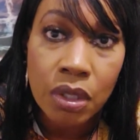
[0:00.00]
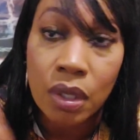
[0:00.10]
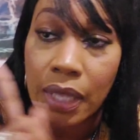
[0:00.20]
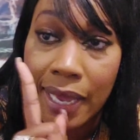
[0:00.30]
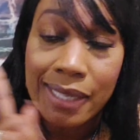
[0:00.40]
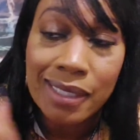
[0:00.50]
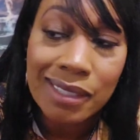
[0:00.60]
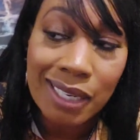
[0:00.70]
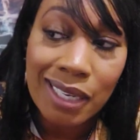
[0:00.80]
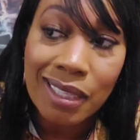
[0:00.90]
The
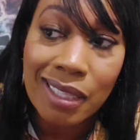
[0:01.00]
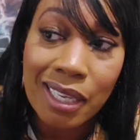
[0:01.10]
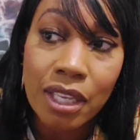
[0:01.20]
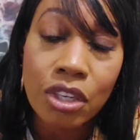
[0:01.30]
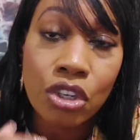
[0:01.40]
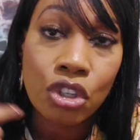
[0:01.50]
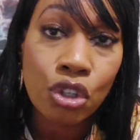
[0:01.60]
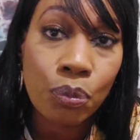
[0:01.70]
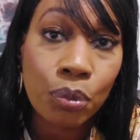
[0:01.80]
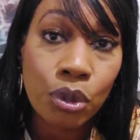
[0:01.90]
last date that
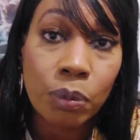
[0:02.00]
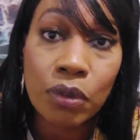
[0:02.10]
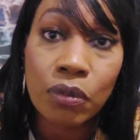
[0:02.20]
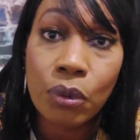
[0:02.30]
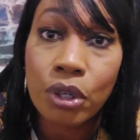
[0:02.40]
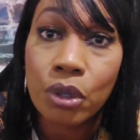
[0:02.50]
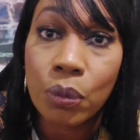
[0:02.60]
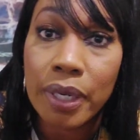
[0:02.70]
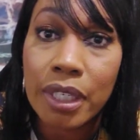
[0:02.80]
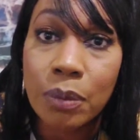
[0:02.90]
you're booked before you're
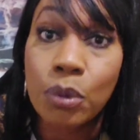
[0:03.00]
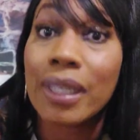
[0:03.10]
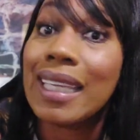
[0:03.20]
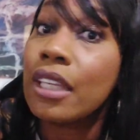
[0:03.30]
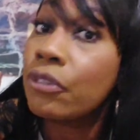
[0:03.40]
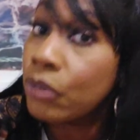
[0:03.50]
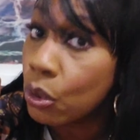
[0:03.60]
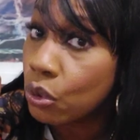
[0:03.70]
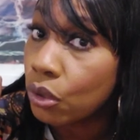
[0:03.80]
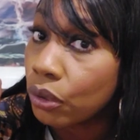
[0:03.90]
ready to book in the
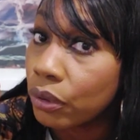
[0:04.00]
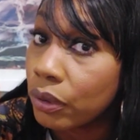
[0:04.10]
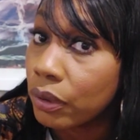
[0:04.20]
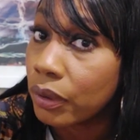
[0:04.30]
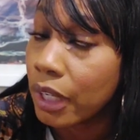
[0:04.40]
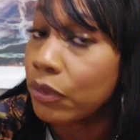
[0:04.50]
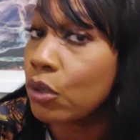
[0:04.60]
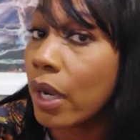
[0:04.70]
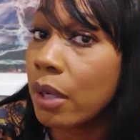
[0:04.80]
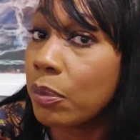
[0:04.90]
future. Now, if you're
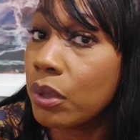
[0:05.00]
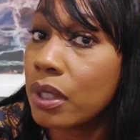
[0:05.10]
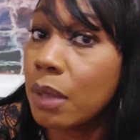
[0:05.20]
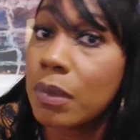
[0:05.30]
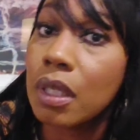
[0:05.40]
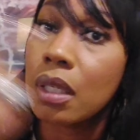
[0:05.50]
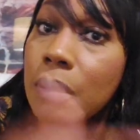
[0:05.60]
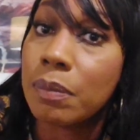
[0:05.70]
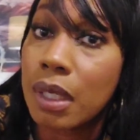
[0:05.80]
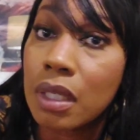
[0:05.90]
trying to book something in
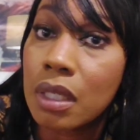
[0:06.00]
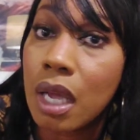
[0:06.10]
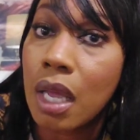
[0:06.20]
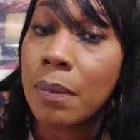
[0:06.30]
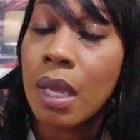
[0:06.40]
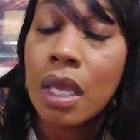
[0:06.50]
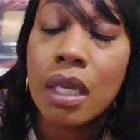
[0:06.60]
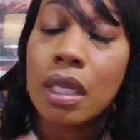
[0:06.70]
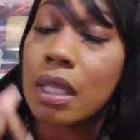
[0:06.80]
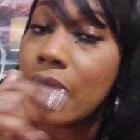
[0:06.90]
the meantime,
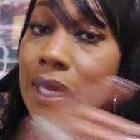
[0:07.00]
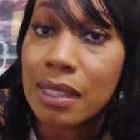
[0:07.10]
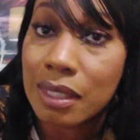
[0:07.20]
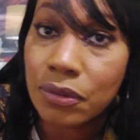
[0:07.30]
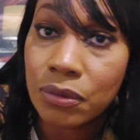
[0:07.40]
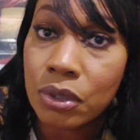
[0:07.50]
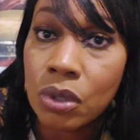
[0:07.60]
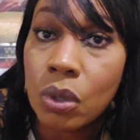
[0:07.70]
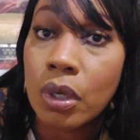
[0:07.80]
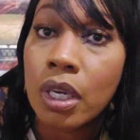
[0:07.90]
that's a different
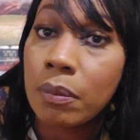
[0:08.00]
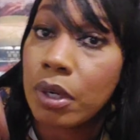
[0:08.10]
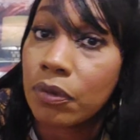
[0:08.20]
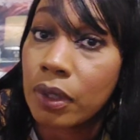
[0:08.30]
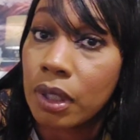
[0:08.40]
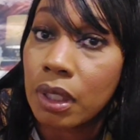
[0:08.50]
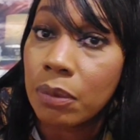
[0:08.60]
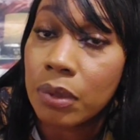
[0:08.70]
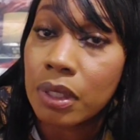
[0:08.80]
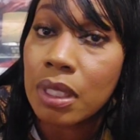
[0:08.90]
story. But if you're looking
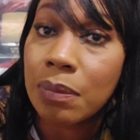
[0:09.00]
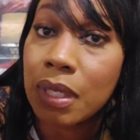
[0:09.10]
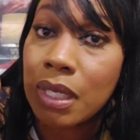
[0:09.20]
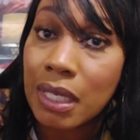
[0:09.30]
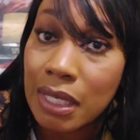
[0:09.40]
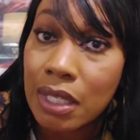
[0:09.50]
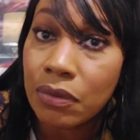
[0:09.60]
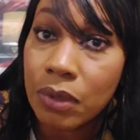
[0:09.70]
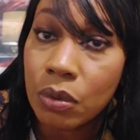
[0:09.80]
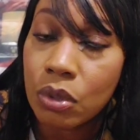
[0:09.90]
to book something in the
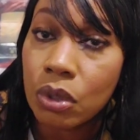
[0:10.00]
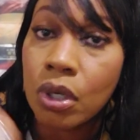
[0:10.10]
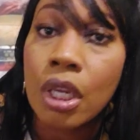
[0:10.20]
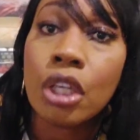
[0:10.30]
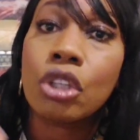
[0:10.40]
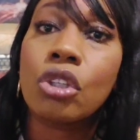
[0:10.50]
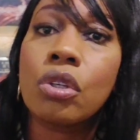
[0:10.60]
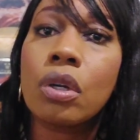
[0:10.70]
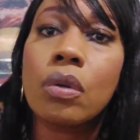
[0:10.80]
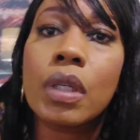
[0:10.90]
future,
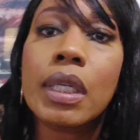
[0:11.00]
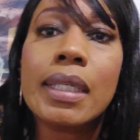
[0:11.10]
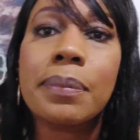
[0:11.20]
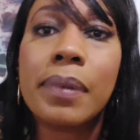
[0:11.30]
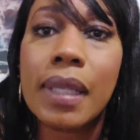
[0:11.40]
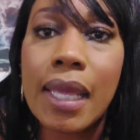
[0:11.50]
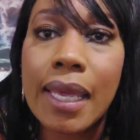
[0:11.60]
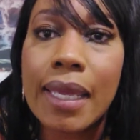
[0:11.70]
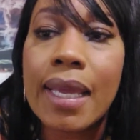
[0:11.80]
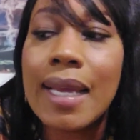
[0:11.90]
you don't need to
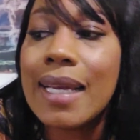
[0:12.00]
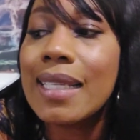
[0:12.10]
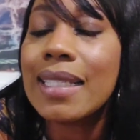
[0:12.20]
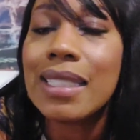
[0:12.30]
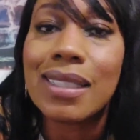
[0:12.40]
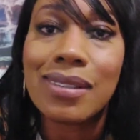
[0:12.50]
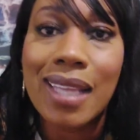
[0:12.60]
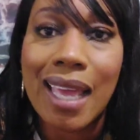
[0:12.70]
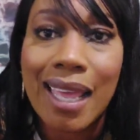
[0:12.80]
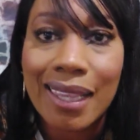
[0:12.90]
play until
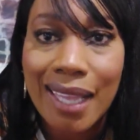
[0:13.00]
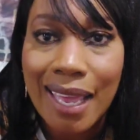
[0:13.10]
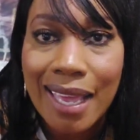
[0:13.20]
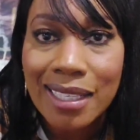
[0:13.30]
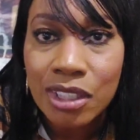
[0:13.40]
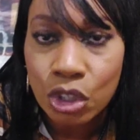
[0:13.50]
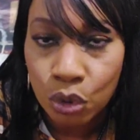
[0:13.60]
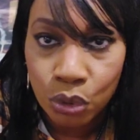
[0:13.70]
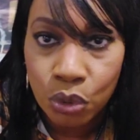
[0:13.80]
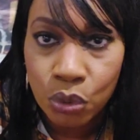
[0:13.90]
that last
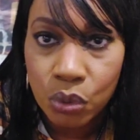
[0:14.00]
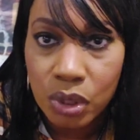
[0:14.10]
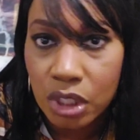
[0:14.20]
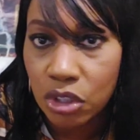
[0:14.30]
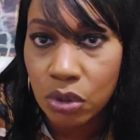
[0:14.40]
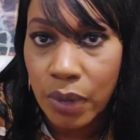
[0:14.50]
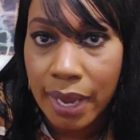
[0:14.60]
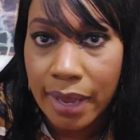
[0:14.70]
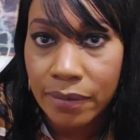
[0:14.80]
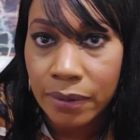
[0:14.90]
cruise that you
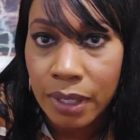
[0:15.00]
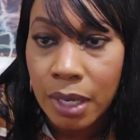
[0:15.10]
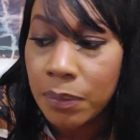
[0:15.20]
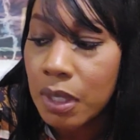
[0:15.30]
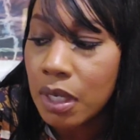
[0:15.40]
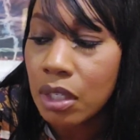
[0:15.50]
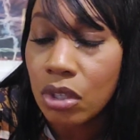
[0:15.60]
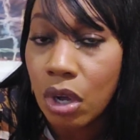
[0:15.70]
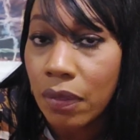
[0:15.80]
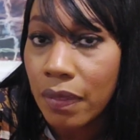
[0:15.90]
have.
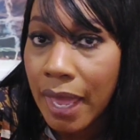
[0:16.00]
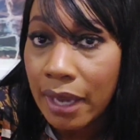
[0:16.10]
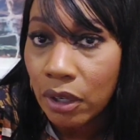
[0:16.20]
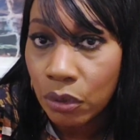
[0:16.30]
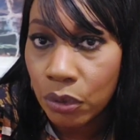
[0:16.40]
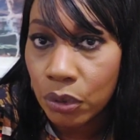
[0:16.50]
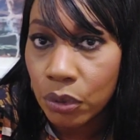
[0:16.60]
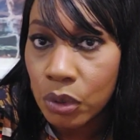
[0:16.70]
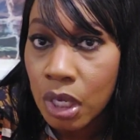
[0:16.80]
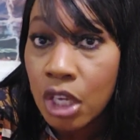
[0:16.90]
Because on that
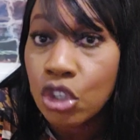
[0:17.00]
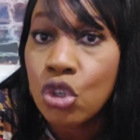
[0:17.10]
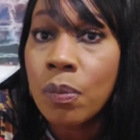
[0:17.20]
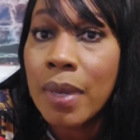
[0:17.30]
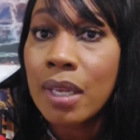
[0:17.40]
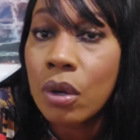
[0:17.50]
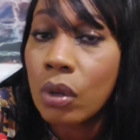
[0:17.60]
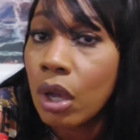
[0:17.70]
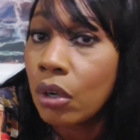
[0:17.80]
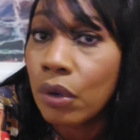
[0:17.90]
cruise, you may
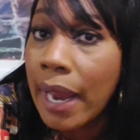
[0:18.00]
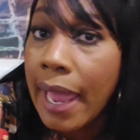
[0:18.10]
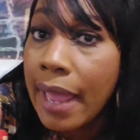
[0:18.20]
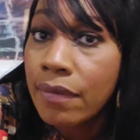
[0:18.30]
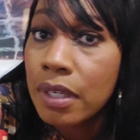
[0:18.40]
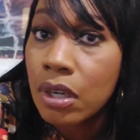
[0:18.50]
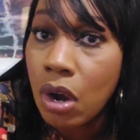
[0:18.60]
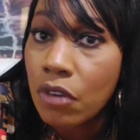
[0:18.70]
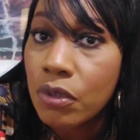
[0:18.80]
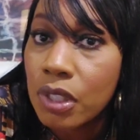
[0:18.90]
no longer have any
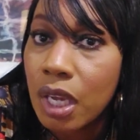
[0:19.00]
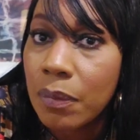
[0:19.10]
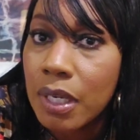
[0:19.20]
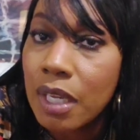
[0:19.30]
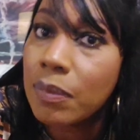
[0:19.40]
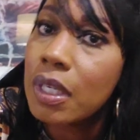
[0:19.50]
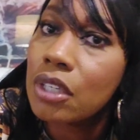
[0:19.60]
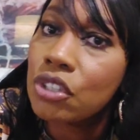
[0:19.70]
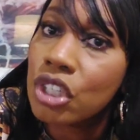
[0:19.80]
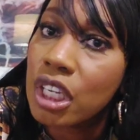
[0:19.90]
offers coming in
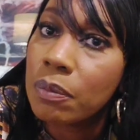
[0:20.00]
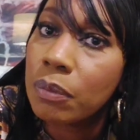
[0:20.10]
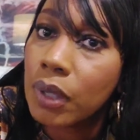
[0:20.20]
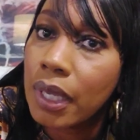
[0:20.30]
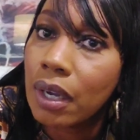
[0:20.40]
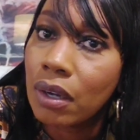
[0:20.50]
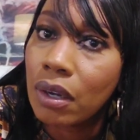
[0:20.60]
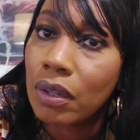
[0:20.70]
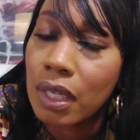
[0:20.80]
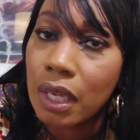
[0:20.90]
because you didn't play on
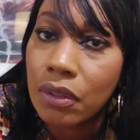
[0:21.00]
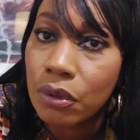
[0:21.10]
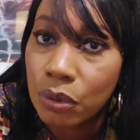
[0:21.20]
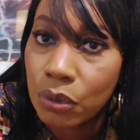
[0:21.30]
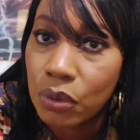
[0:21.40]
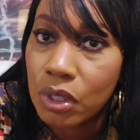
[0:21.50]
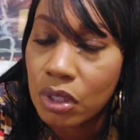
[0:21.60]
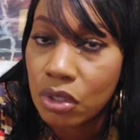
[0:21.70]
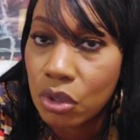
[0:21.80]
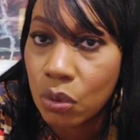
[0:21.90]
all the other
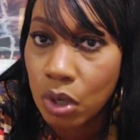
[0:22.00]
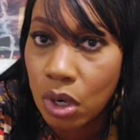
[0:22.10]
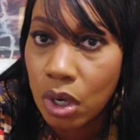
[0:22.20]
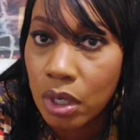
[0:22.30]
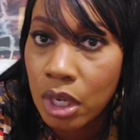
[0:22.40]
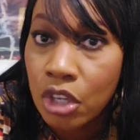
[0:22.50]
cruises that you were on.